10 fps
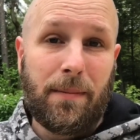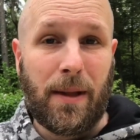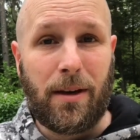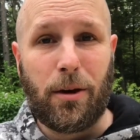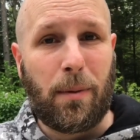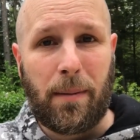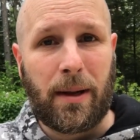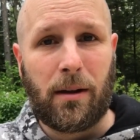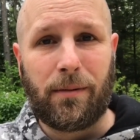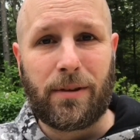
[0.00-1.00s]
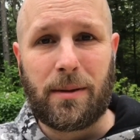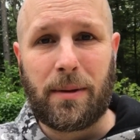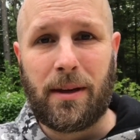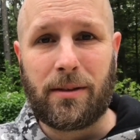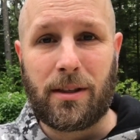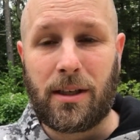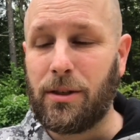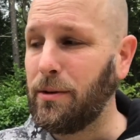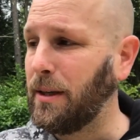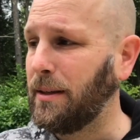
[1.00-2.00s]
then you're probably going to look for something else just
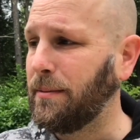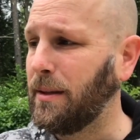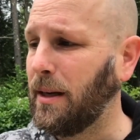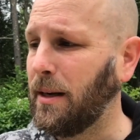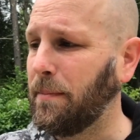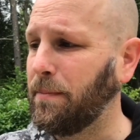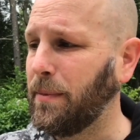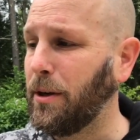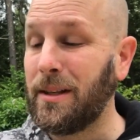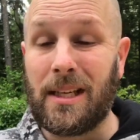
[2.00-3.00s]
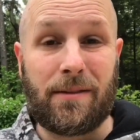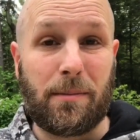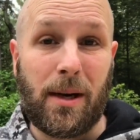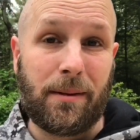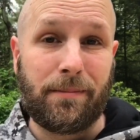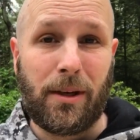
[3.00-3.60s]
because you can, um, you could save some money.